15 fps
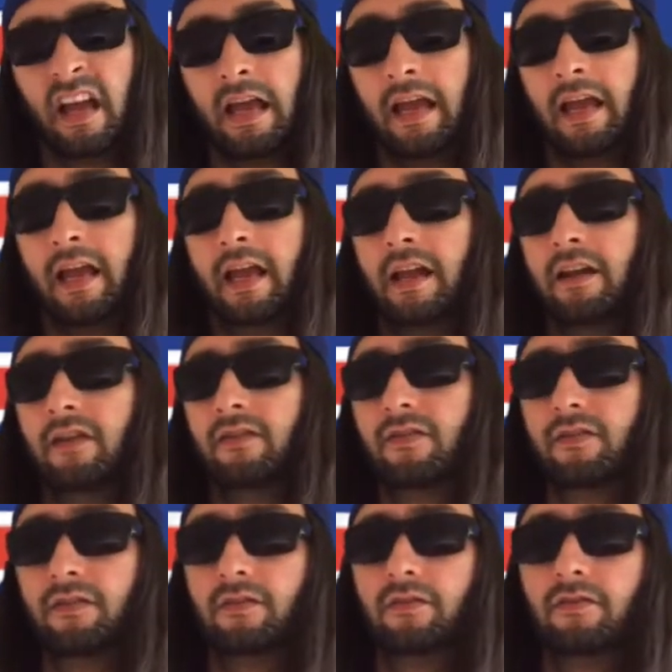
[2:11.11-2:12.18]
And
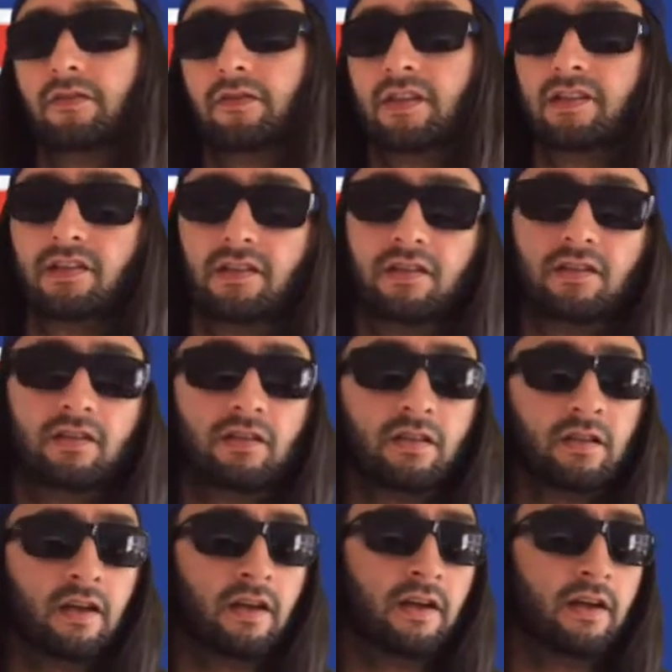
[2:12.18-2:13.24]
this is